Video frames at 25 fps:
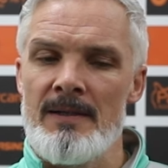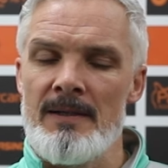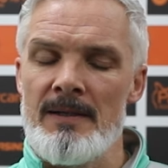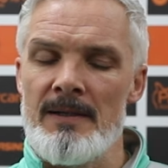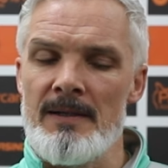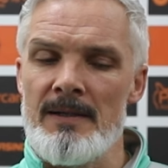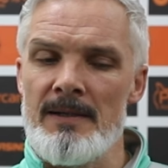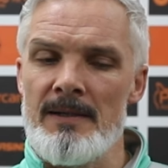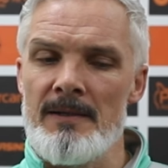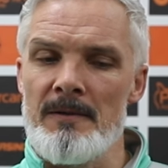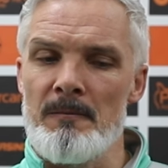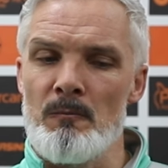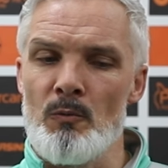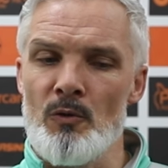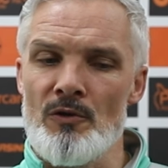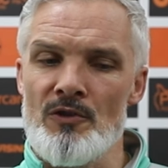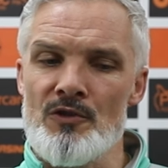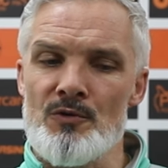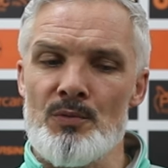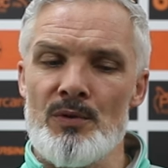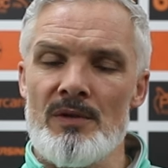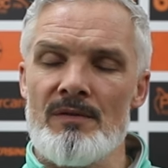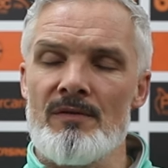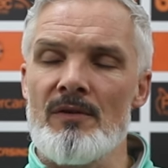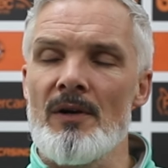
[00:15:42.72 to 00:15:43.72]

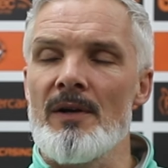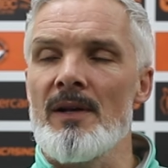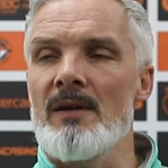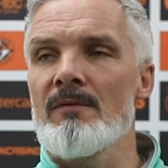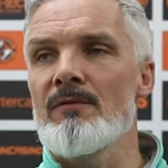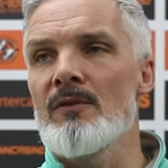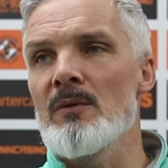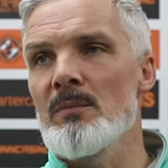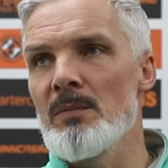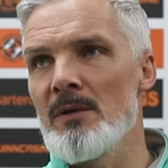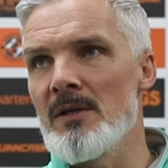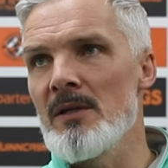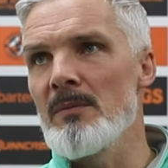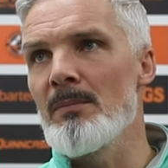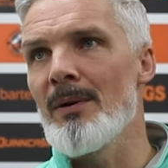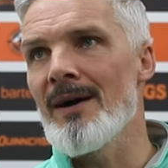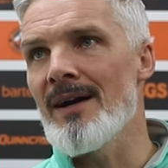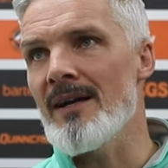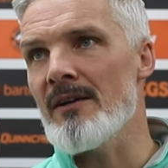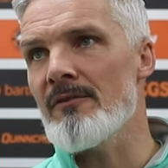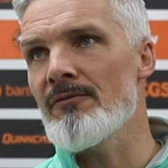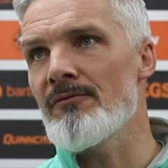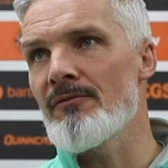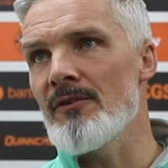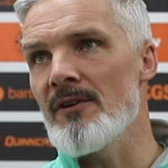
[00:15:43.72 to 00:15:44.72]
Once we've got everybody
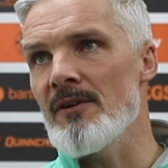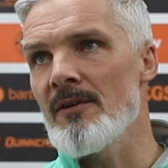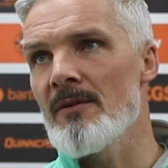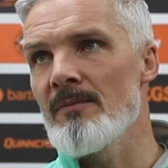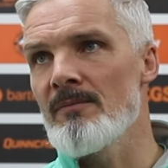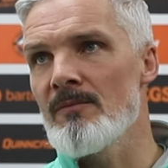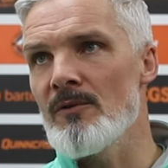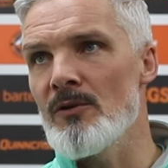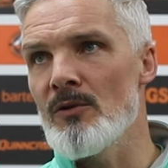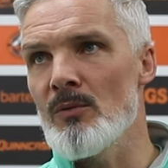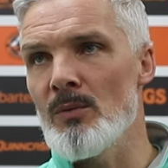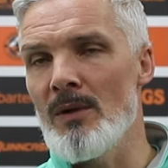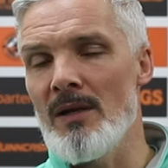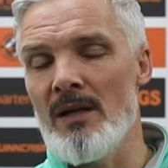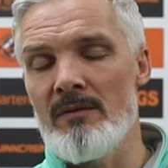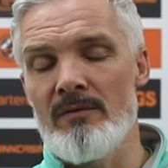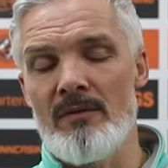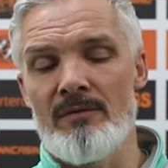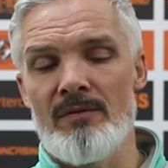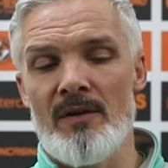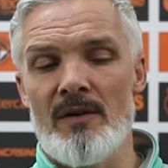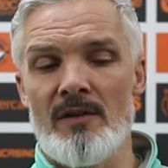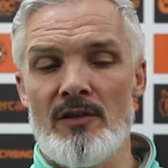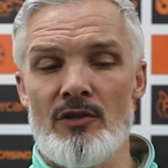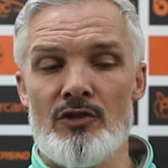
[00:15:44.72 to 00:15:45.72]
back fit, you know, we'll have
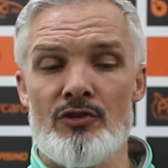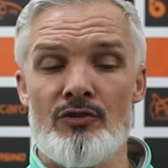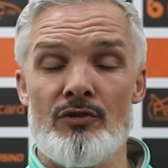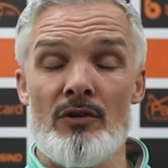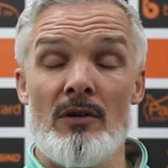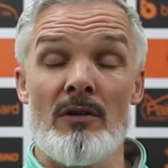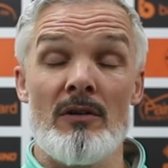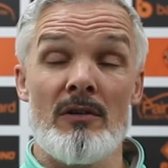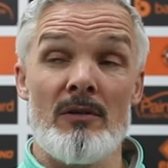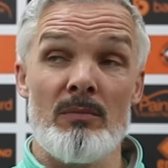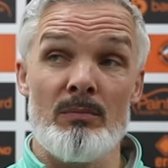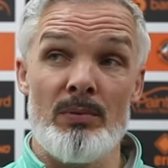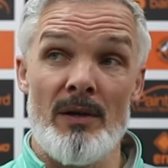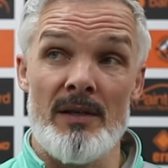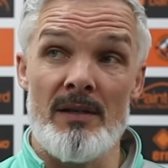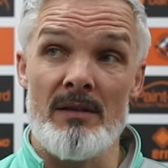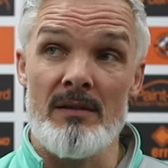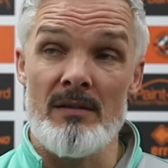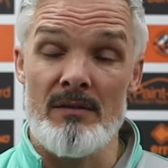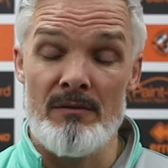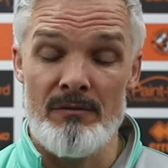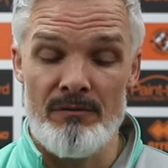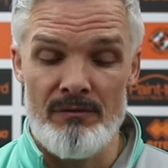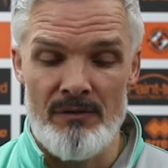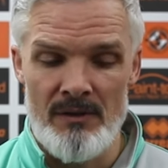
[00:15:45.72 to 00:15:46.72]
a very strong
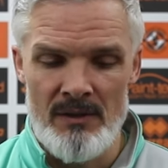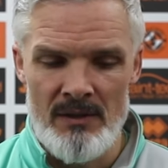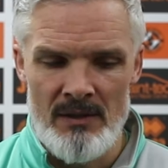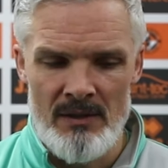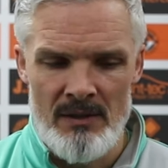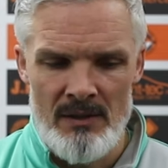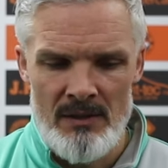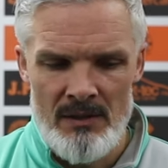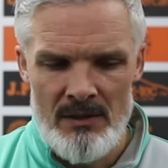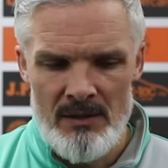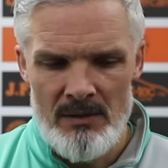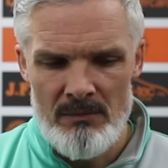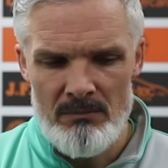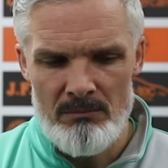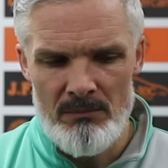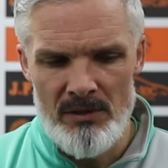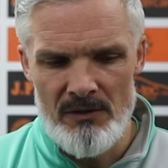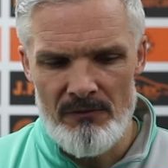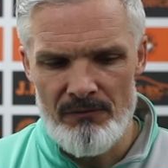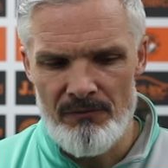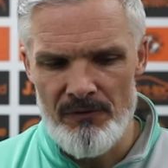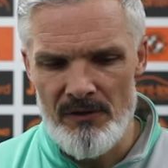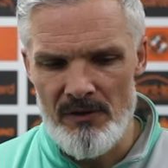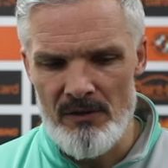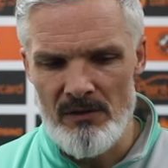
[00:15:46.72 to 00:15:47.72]
competitive
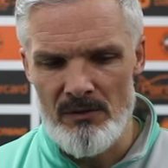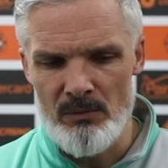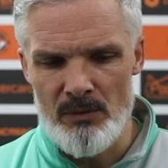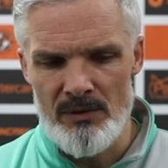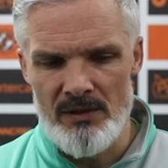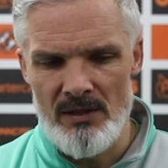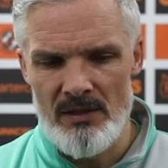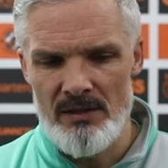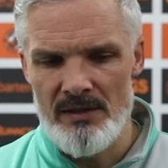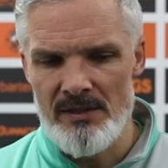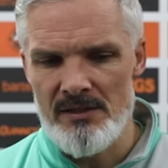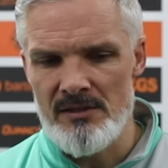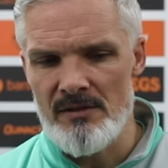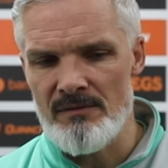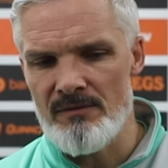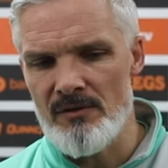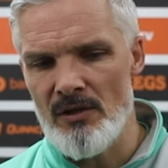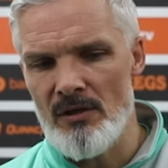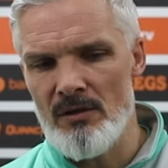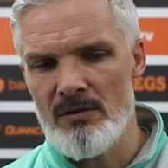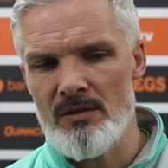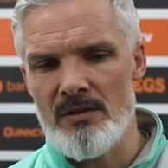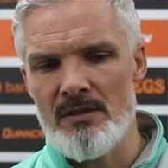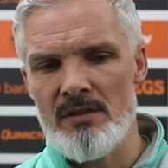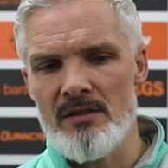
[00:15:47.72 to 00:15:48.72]
midfield with the likes of
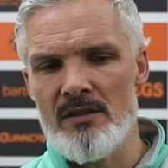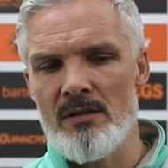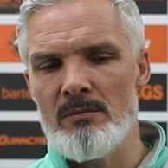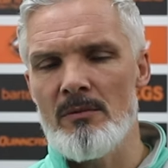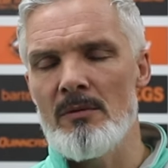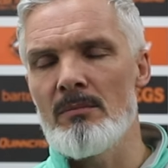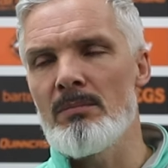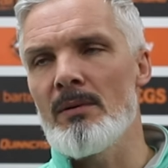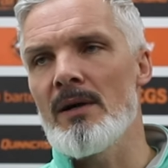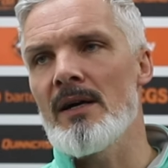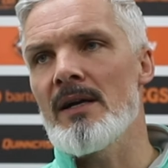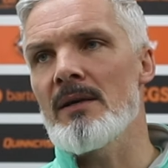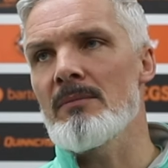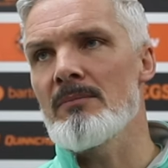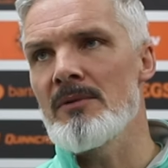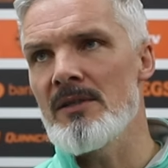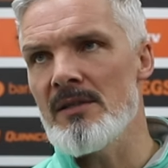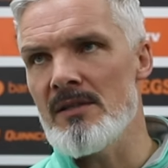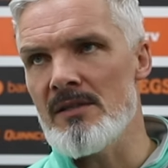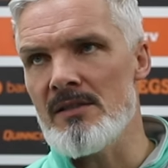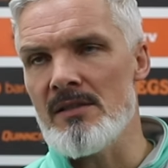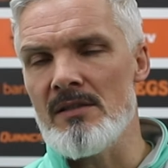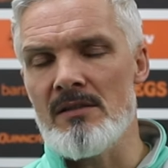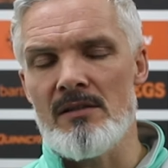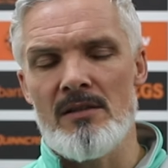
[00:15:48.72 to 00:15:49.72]
Doherty coming back,
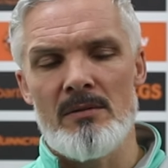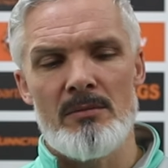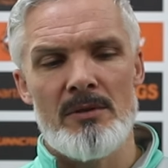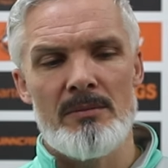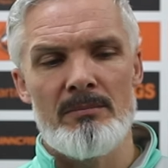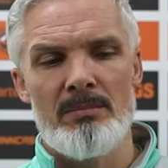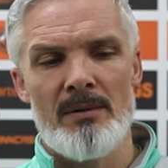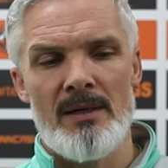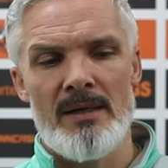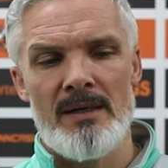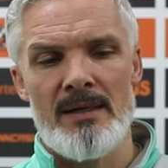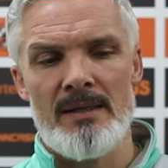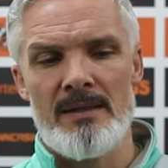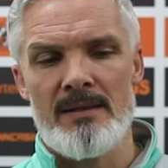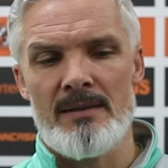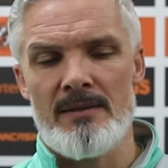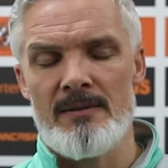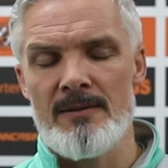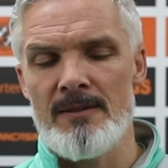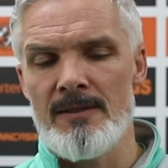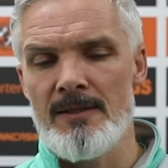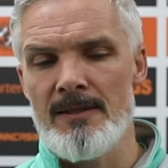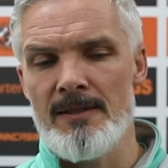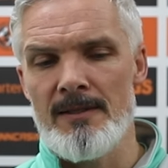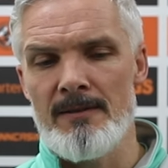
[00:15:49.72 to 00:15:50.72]
Mikkelsen coming back,
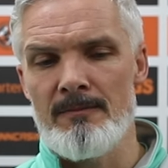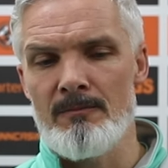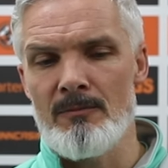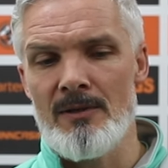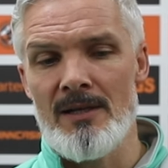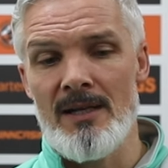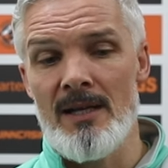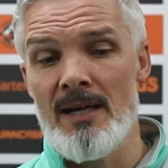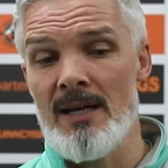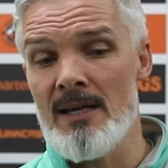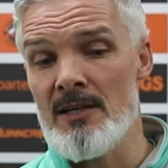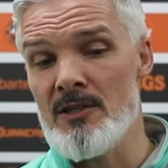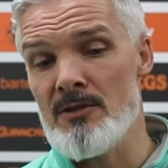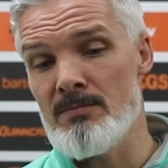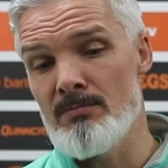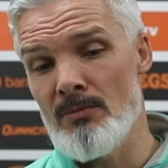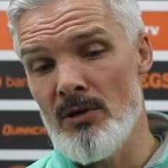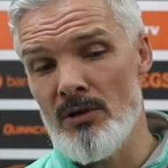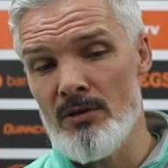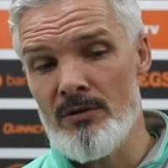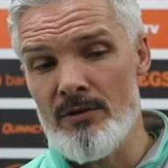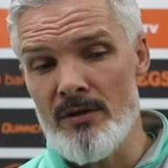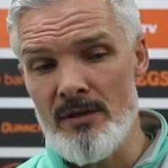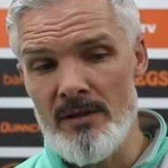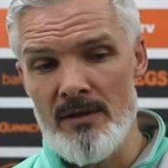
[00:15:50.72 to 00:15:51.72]
Glass,
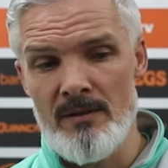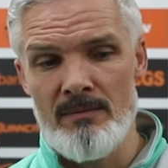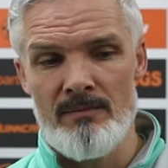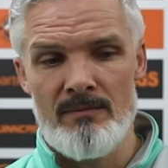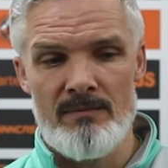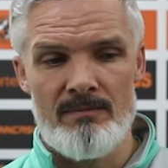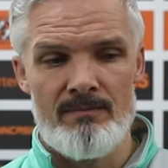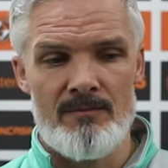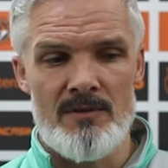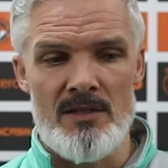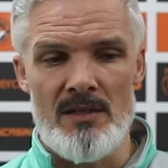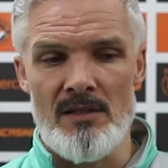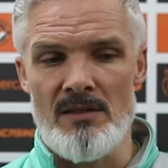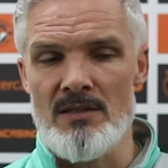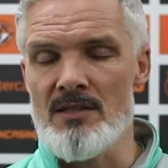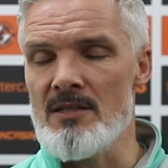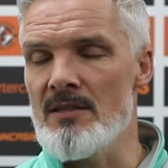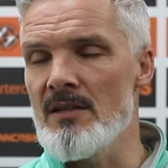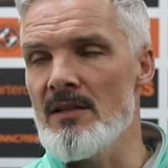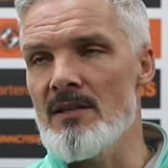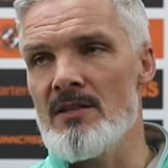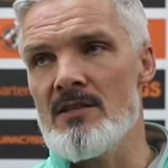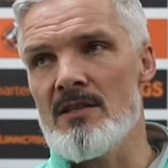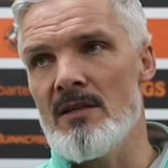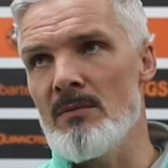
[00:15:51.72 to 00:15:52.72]
Mockery,
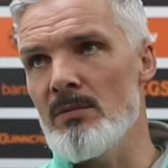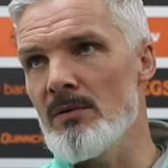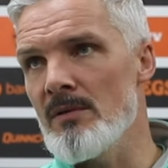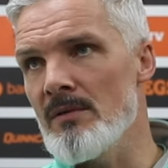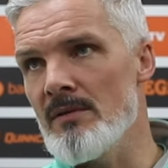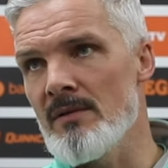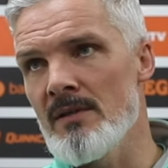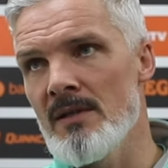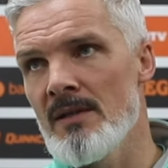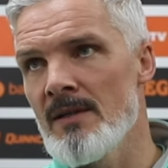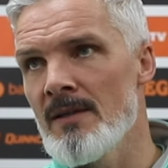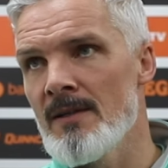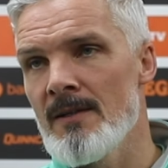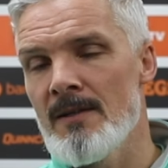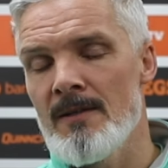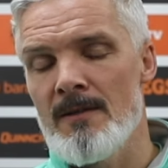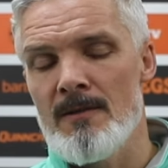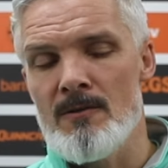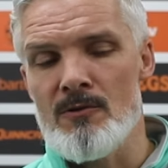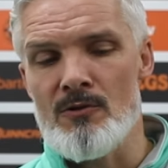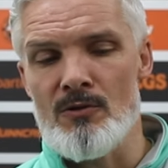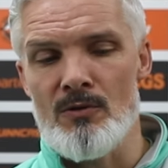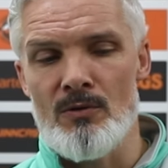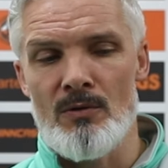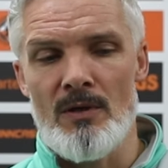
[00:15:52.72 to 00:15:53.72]
Tilson and Sibbald.
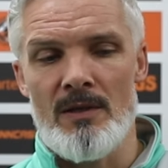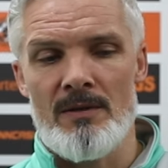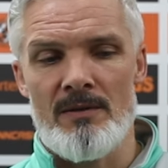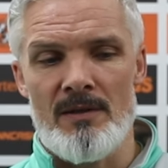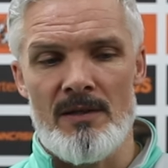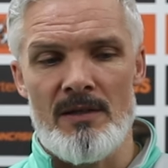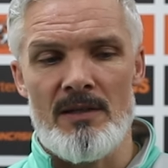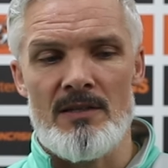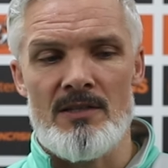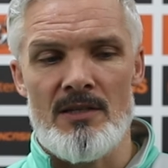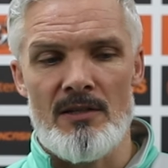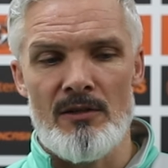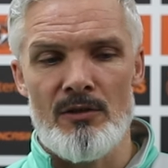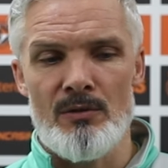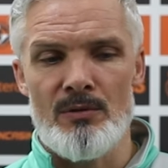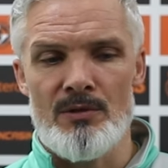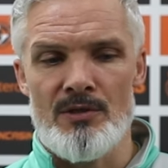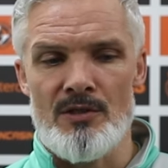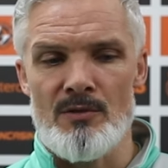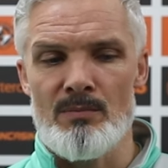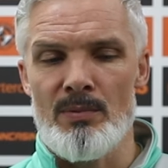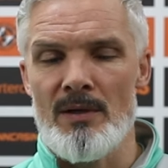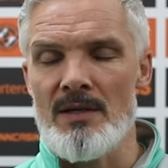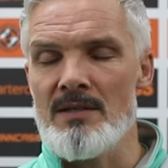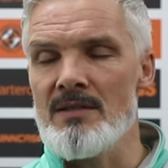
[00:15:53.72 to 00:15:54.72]
So I think it's in
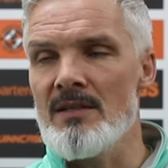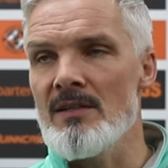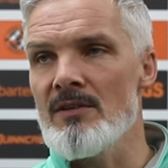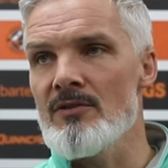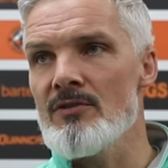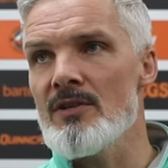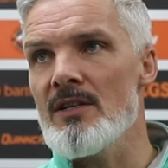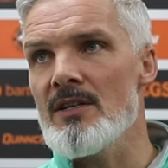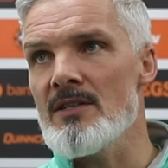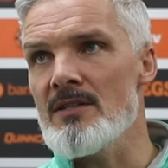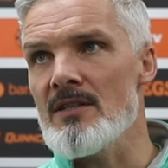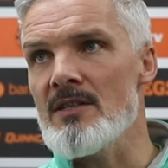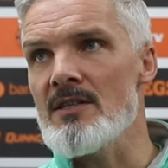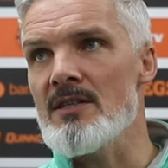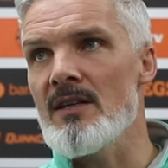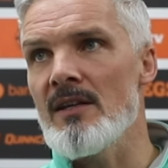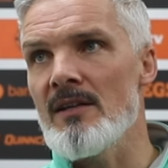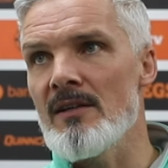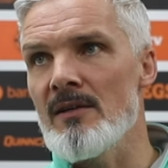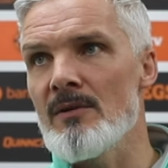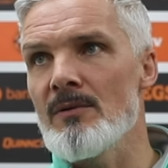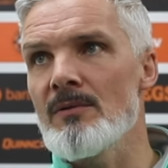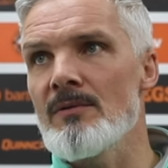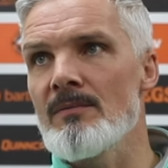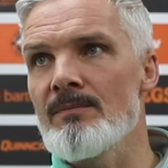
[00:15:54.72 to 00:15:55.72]
Lewis's best interest to
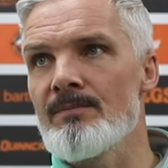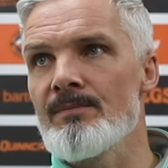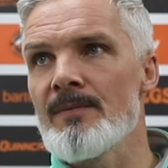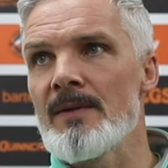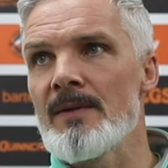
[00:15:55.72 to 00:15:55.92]
stay out